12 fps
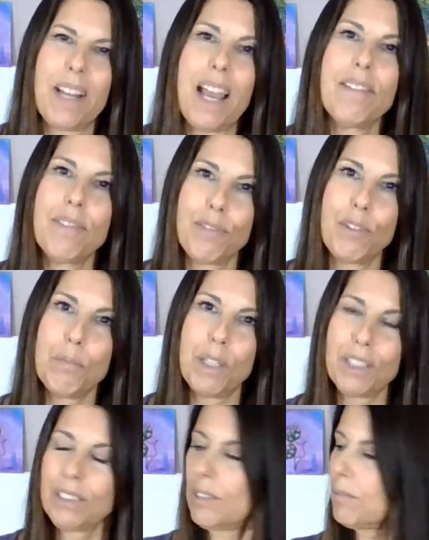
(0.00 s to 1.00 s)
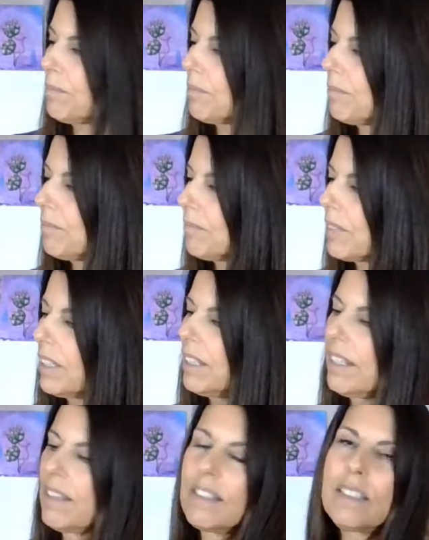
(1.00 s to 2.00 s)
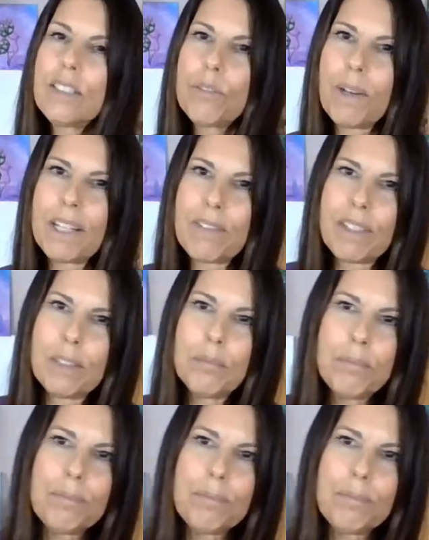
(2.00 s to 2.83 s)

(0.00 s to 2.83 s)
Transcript: I have a few books. This is one of them.